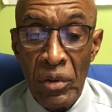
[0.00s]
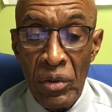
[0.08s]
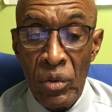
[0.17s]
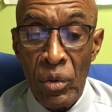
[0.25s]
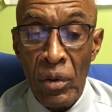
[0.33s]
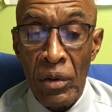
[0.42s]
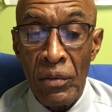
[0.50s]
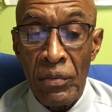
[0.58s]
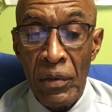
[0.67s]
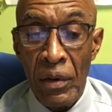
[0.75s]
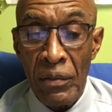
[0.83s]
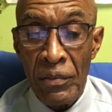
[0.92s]
the daughter
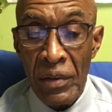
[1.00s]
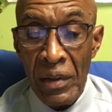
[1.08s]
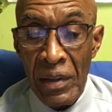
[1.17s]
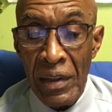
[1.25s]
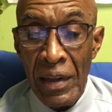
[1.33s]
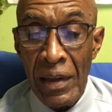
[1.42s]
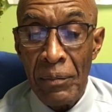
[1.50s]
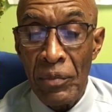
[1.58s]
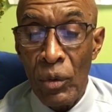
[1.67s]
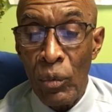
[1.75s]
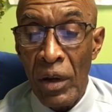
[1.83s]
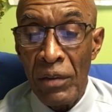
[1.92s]
of Eliam,
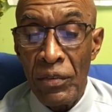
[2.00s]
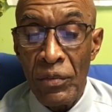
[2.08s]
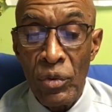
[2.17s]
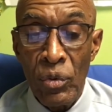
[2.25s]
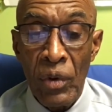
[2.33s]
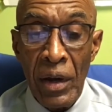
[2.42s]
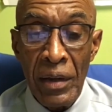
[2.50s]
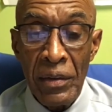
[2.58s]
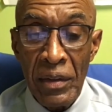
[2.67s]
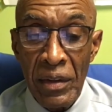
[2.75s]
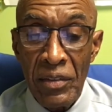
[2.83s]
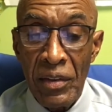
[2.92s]
the wife of Uriah
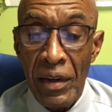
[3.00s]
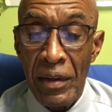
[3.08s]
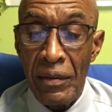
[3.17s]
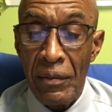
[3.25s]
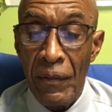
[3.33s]
the Hittite?"